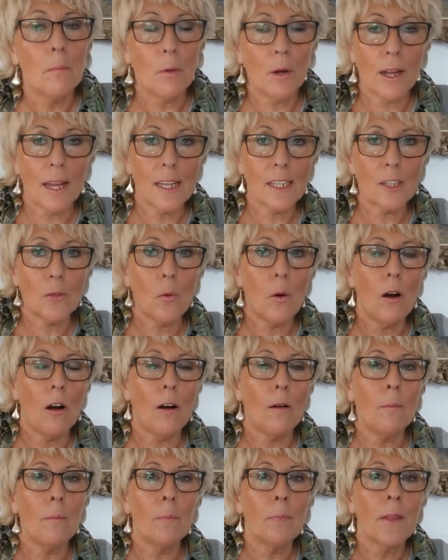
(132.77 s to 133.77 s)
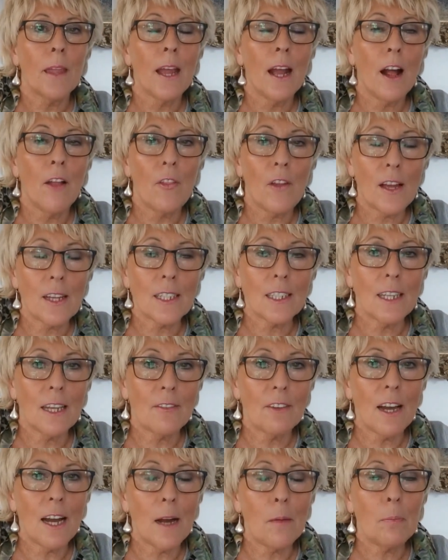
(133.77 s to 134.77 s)
But guess what? That's
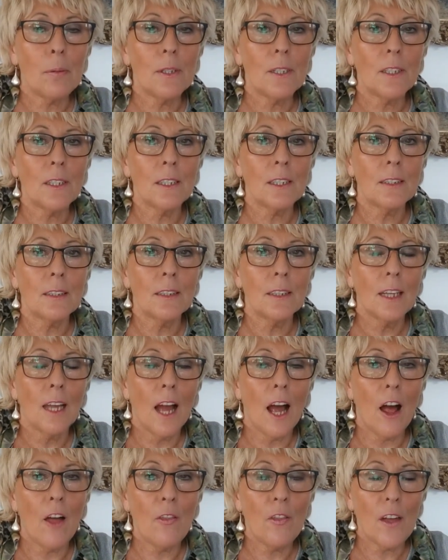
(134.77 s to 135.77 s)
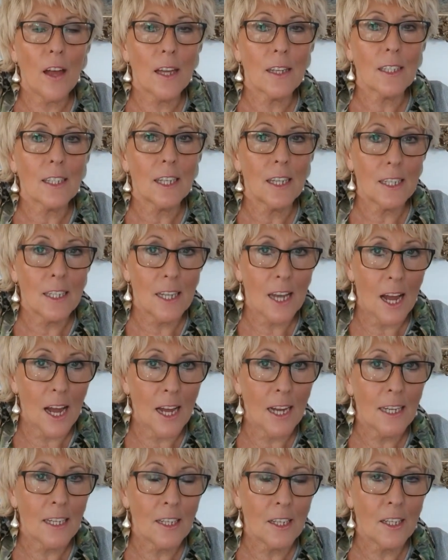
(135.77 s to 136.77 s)
never happened. And that's
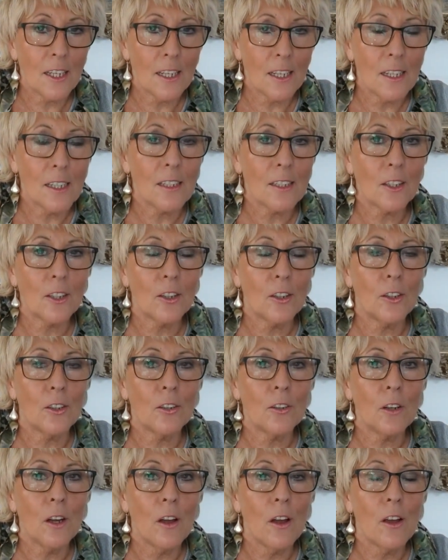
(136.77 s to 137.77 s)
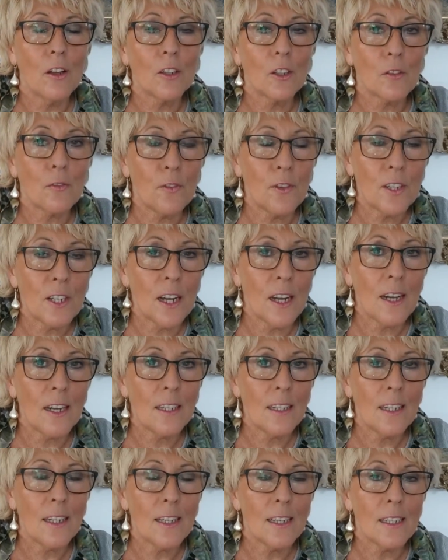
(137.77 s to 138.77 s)
9 years ago. So for
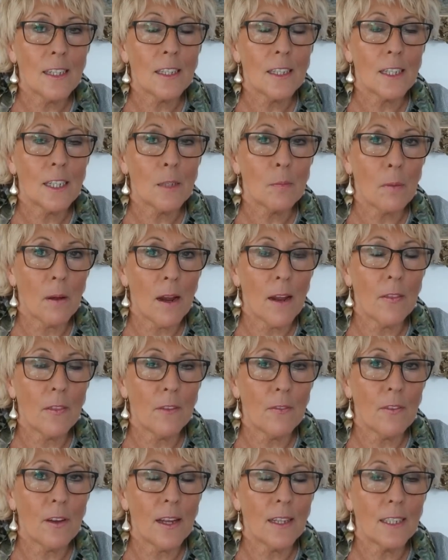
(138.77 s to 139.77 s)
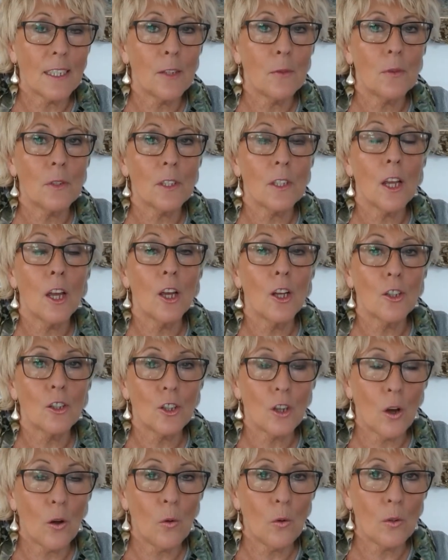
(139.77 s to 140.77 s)
9 years, despite the fact he was
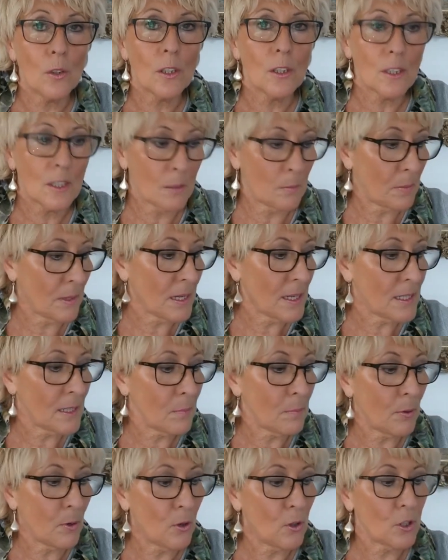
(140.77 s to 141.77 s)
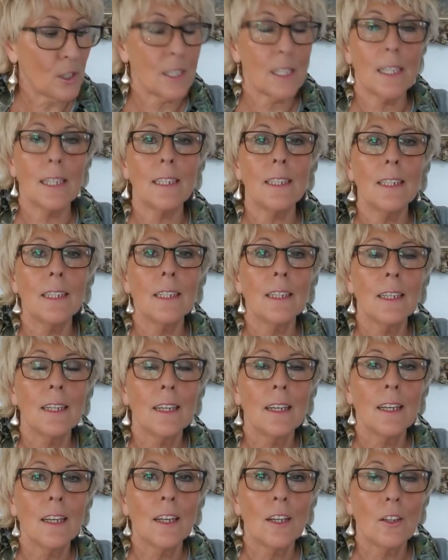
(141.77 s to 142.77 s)
told to be deported,
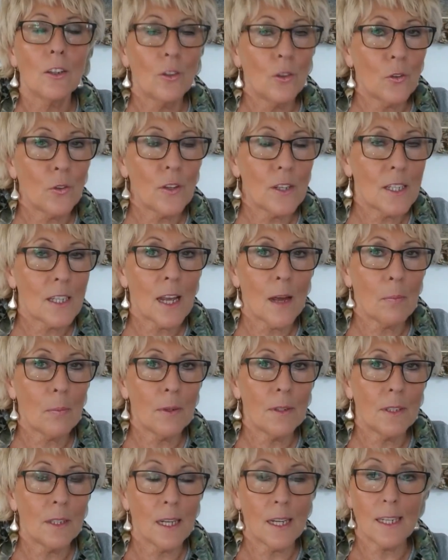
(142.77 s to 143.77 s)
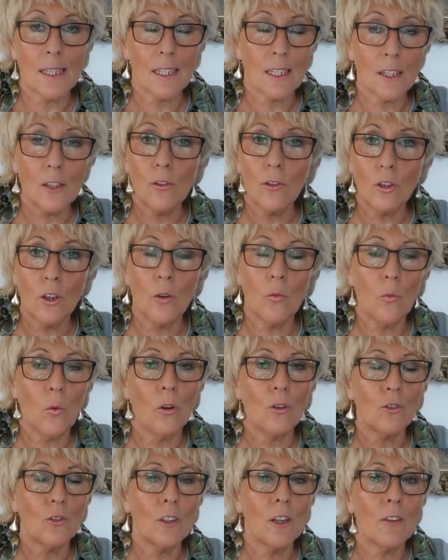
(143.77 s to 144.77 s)
nothing's happened. He's still
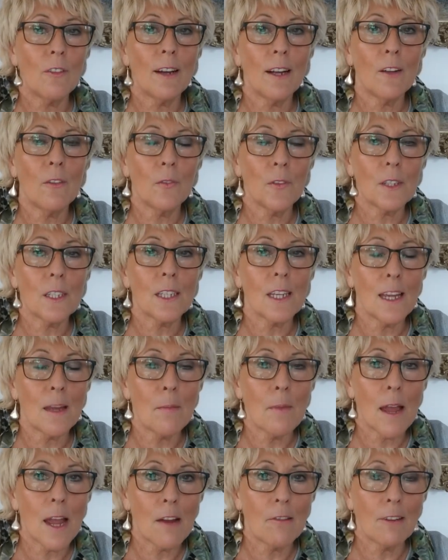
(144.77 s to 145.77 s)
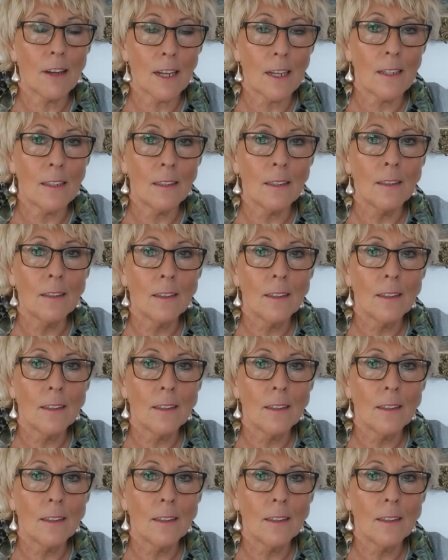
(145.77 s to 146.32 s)
wandering around the same area